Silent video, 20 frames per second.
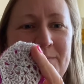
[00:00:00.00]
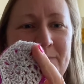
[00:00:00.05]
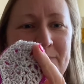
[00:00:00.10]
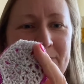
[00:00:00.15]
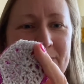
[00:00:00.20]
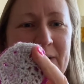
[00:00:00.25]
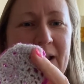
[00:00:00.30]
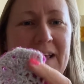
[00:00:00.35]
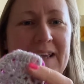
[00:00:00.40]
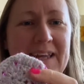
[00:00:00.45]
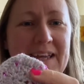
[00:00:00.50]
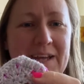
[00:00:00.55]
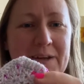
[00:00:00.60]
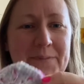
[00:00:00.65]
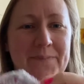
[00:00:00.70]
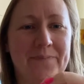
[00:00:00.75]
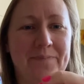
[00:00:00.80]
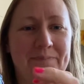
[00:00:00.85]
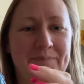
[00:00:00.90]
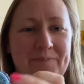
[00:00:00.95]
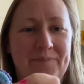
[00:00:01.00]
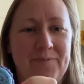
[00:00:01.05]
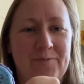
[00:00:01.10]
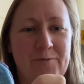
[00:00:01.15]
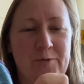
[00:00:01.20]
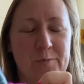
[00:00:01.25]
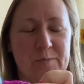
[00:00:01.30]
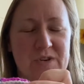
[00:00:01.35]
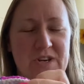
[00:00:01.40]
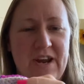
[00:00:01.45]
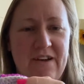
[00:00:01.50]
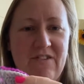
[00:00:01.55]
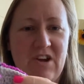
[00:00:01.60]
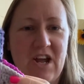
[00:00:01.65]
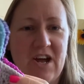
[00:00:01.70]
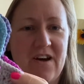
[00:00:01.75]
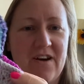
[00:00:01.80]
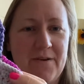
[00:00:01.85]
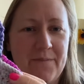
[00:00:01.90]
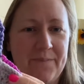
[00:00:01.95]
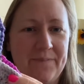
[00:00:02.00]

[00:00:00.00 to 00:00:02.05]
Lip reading: blanket from Cherry Heart.